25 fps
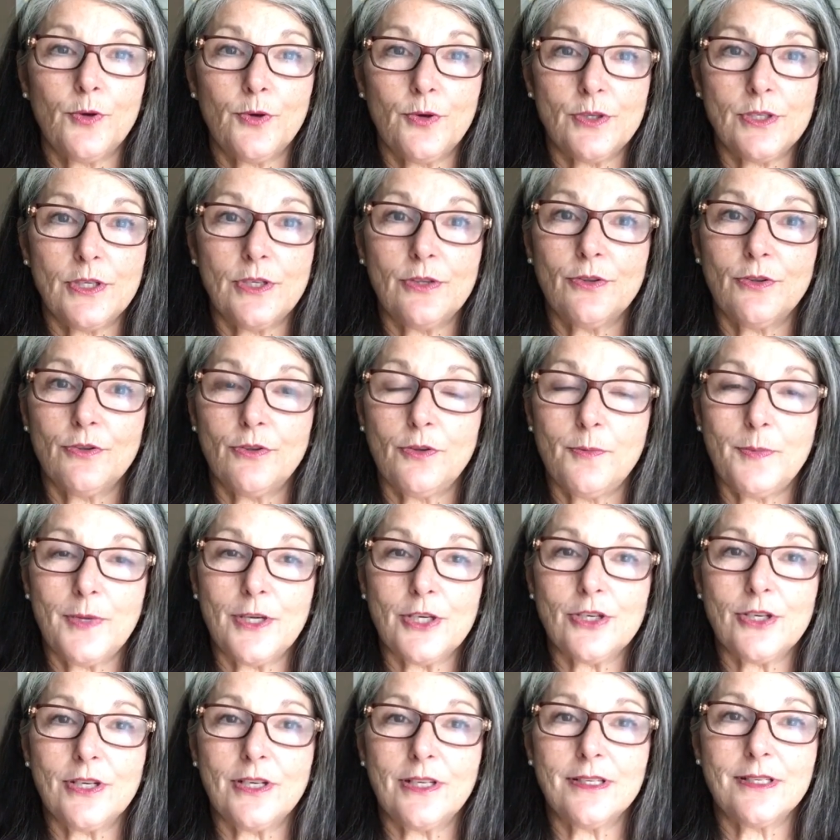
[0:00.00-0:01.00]
Cruising Through the
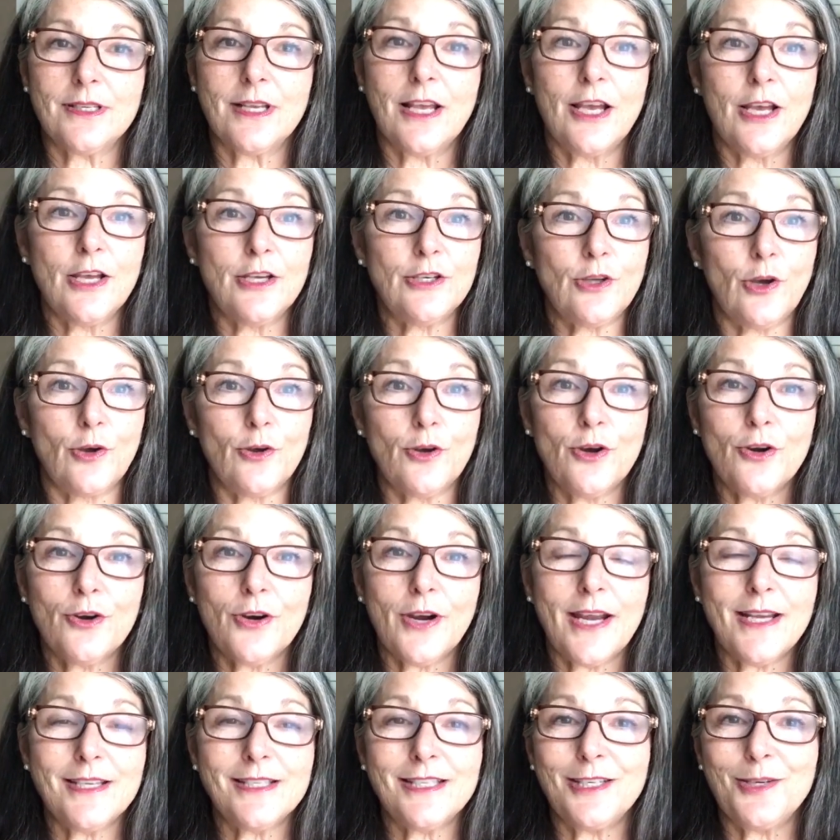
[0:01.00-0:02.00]
missions. Don't go
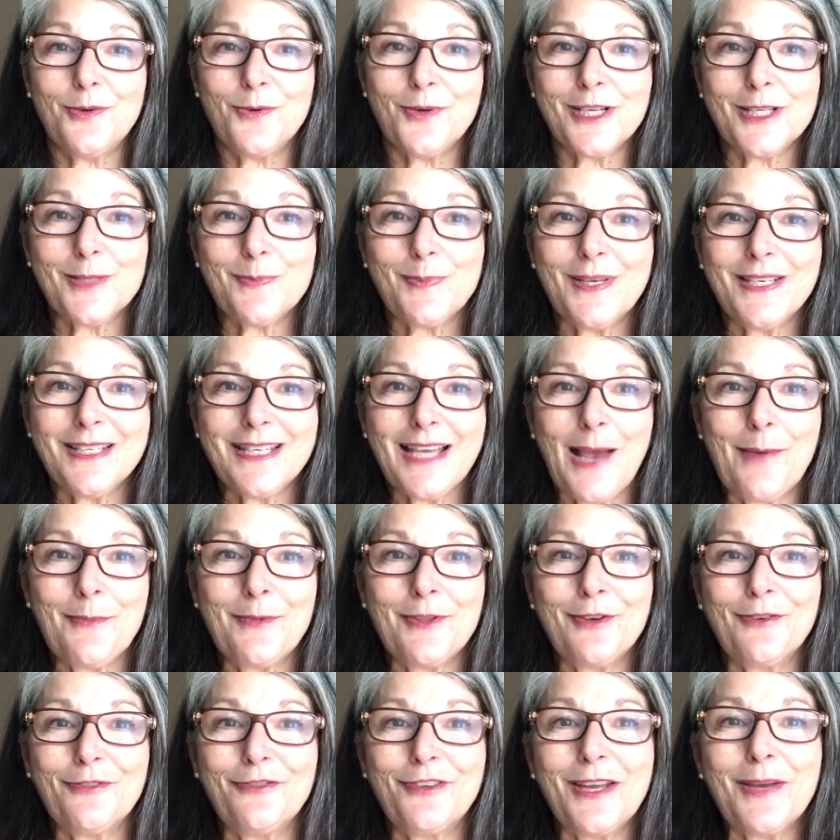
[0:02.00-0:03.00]
crazy. You want to spend time
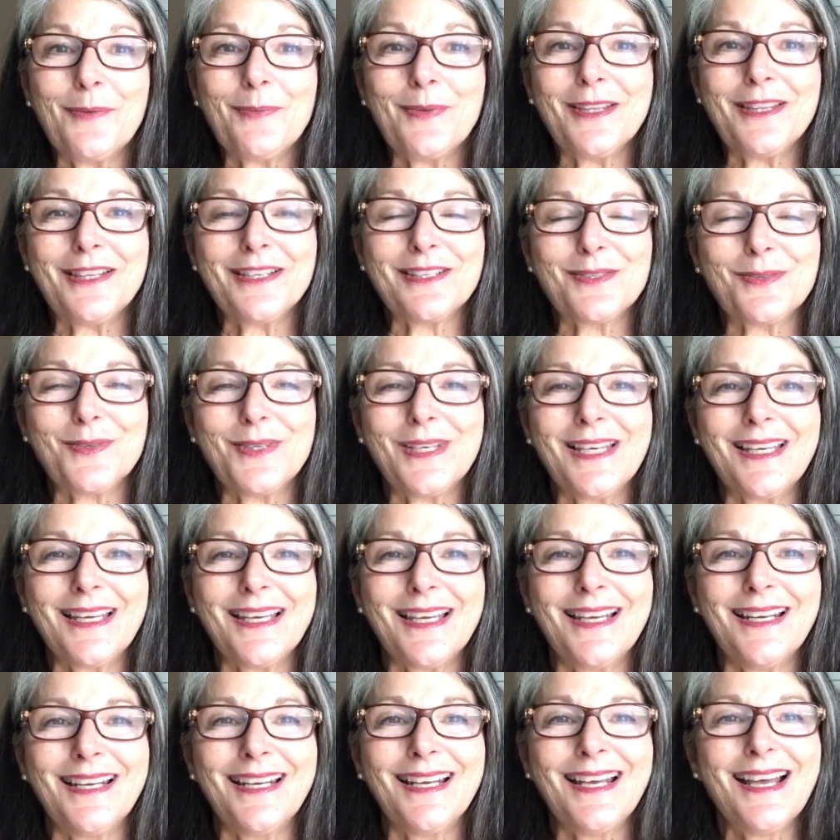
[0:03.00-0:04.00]
with your family this
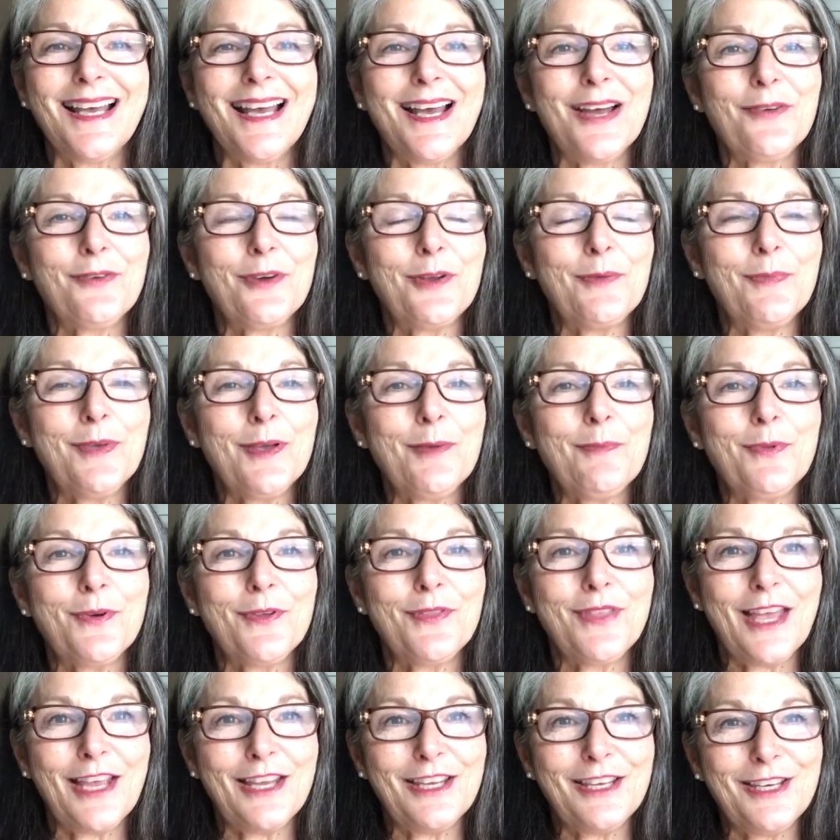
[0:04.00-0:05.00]
weekend.
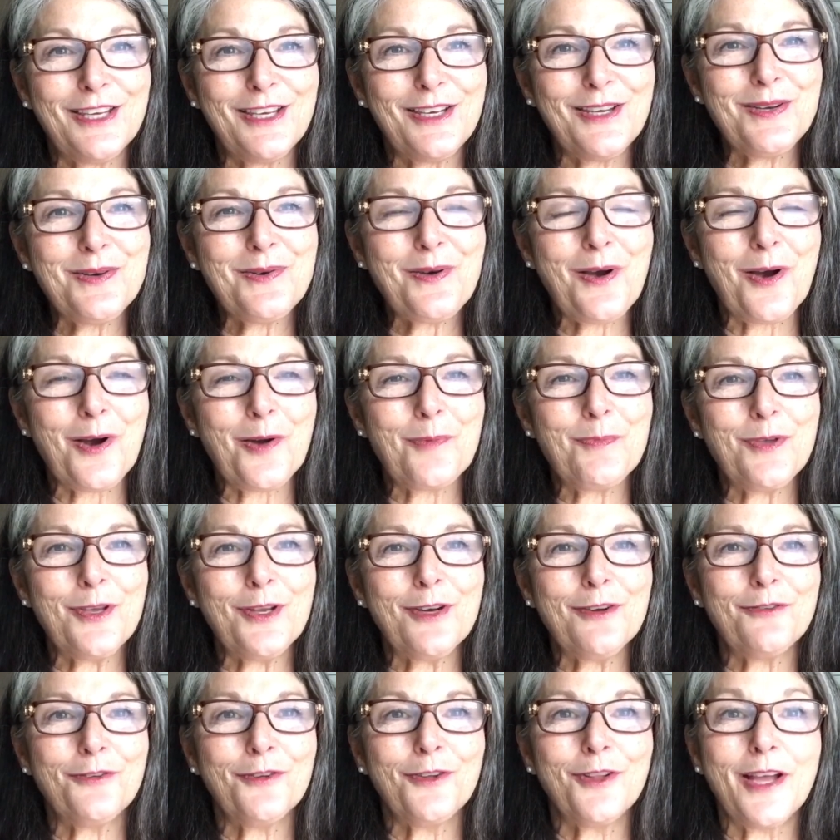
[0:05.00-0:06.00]
Remember that you are
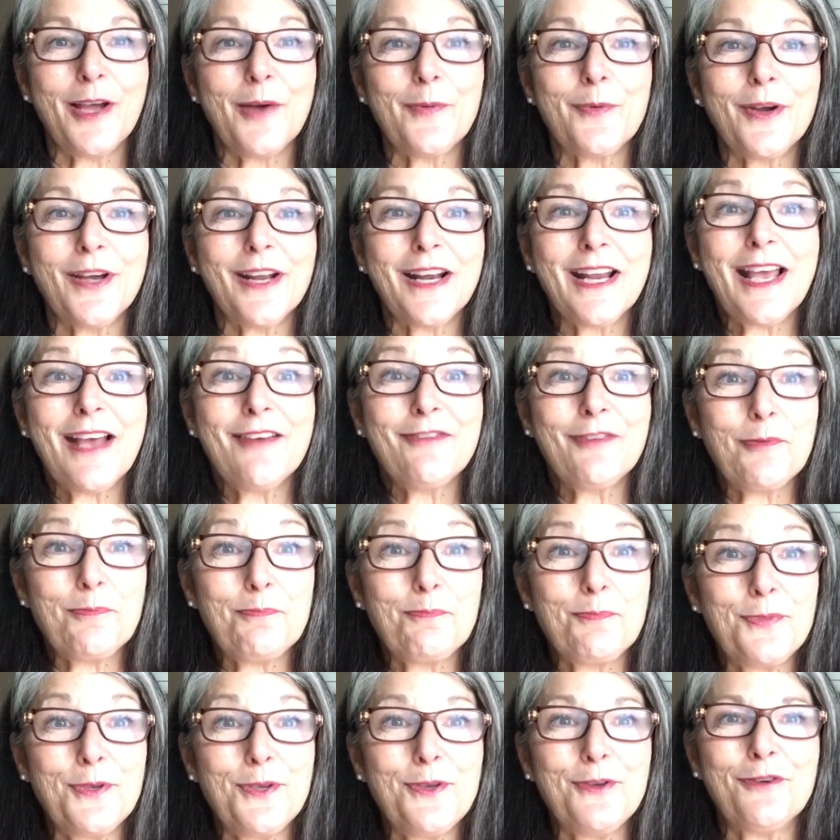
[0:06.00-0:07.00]
beautiful, and we're going to have a
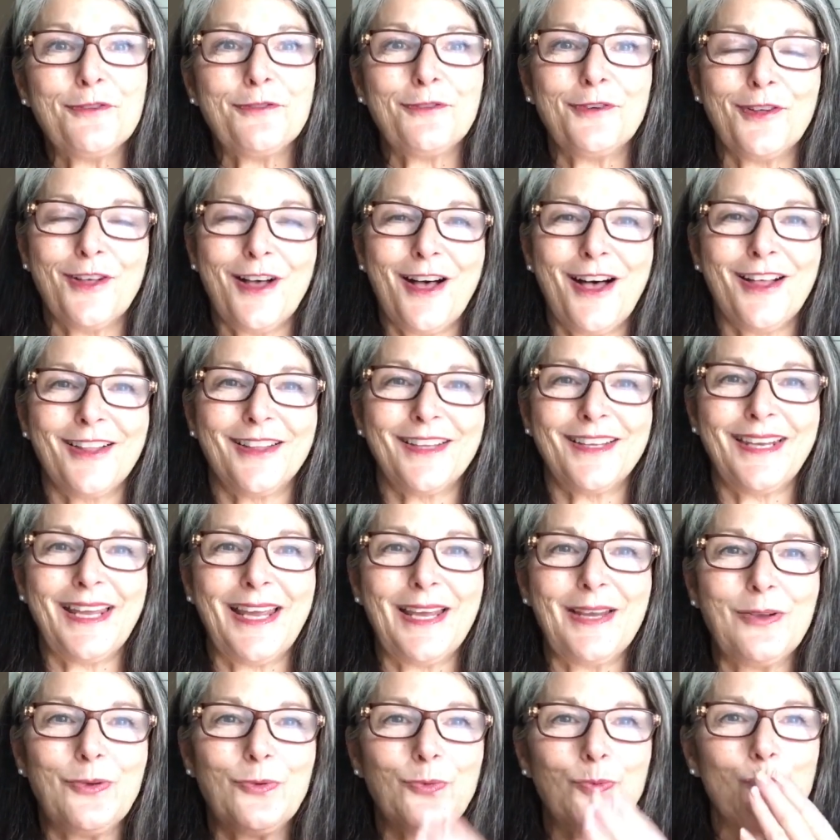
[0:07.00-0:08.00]
beautiful
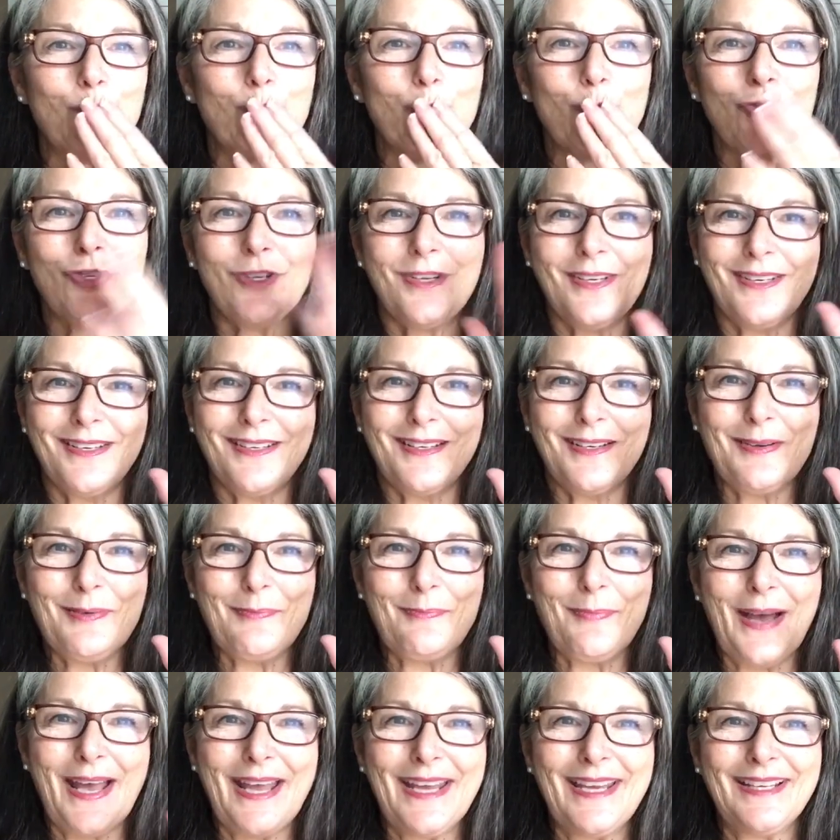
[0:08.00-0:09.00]
holiday.
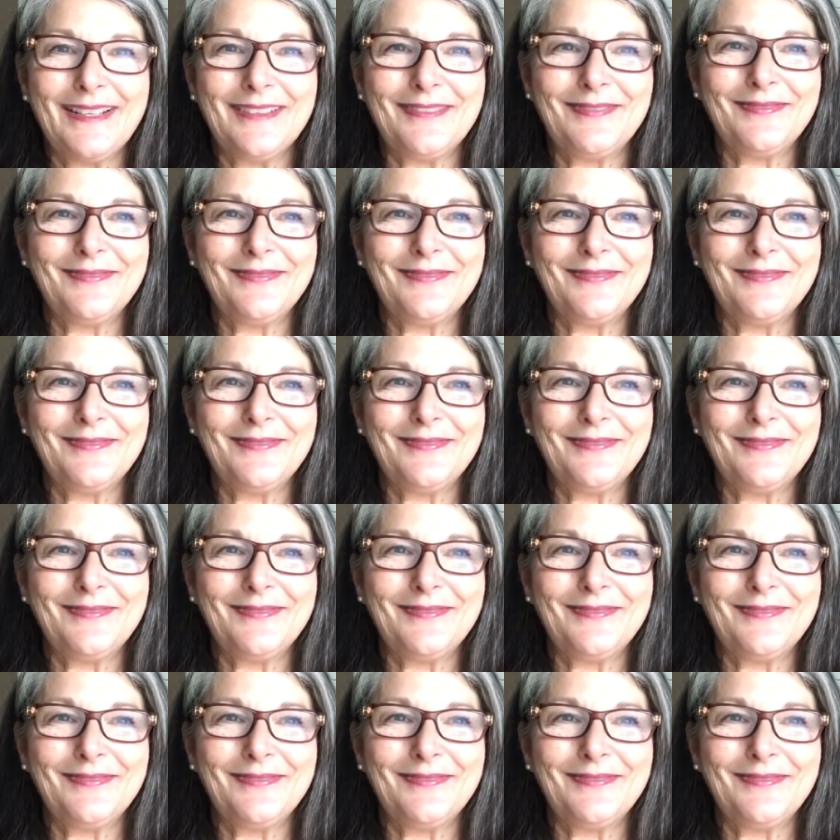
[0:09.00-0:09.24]
Bye.